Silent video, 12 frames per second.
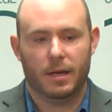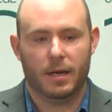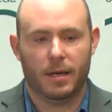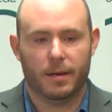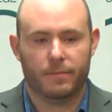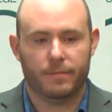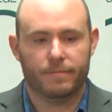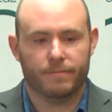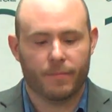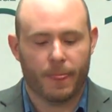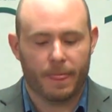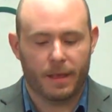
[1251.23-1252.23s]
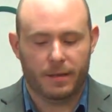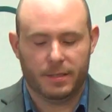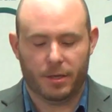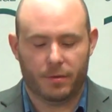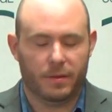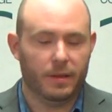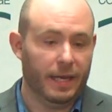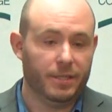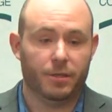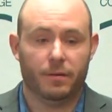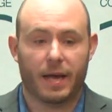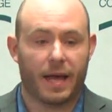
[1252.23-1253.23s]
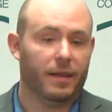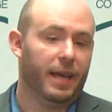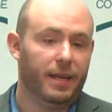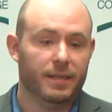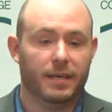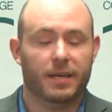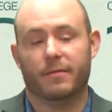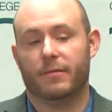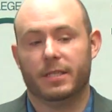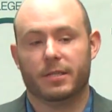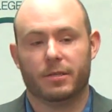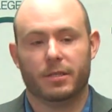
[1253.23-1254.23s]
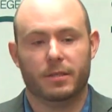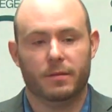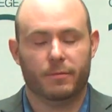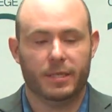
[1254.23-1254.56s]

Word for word: Um, so they do allocate a ton of resource,